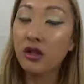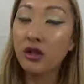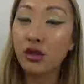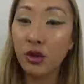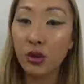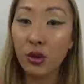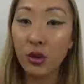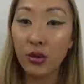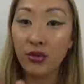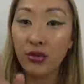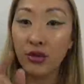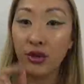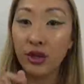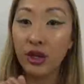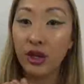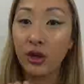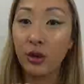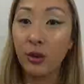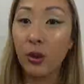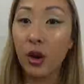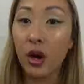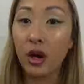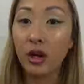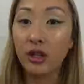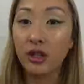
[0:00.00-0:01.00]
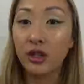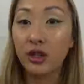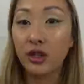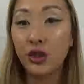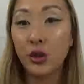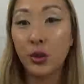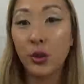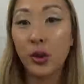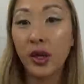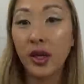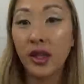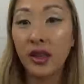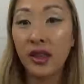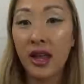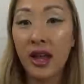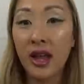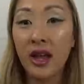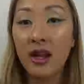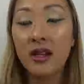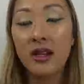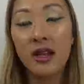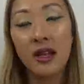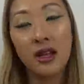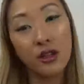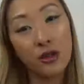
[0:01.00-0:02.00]
So hopefully you are enjoying
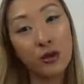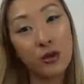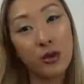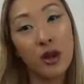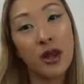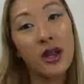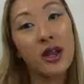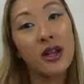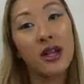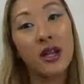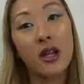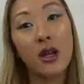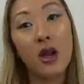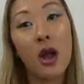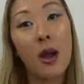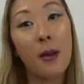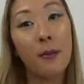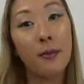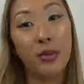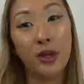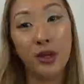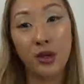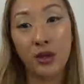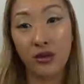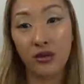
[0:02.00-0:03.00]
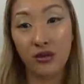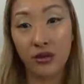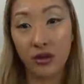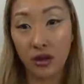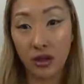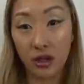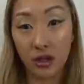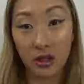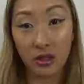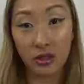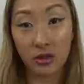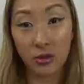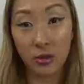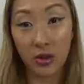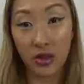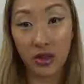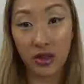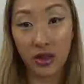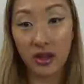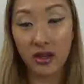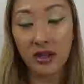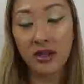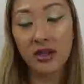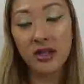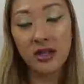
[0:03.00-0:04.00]
that and creating beautiful looks with
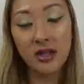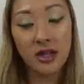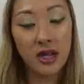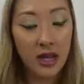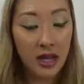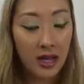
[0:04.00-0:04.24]
it.